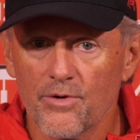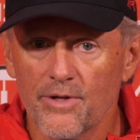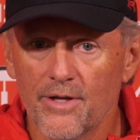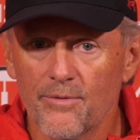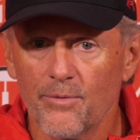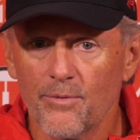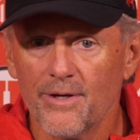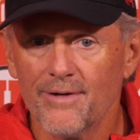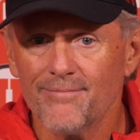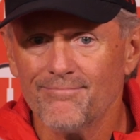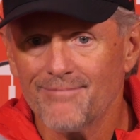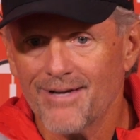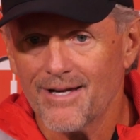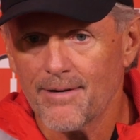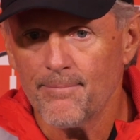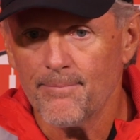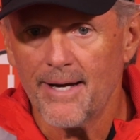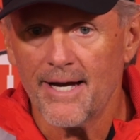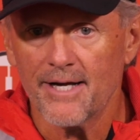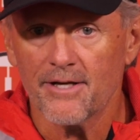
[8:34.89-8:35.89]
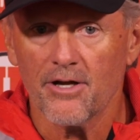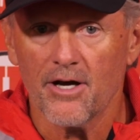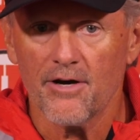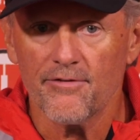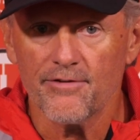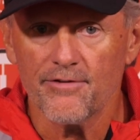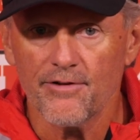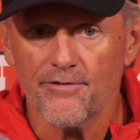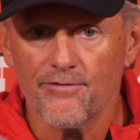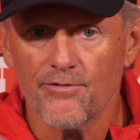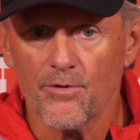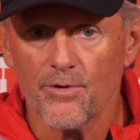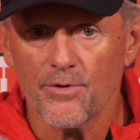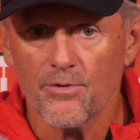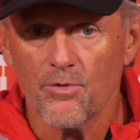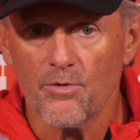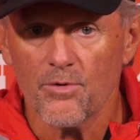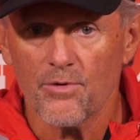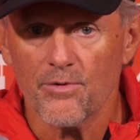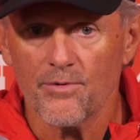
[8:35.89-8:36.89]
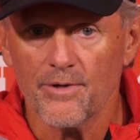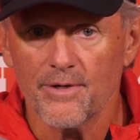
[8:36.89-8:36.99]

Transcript: and then we kind of backed off in the fourth quarter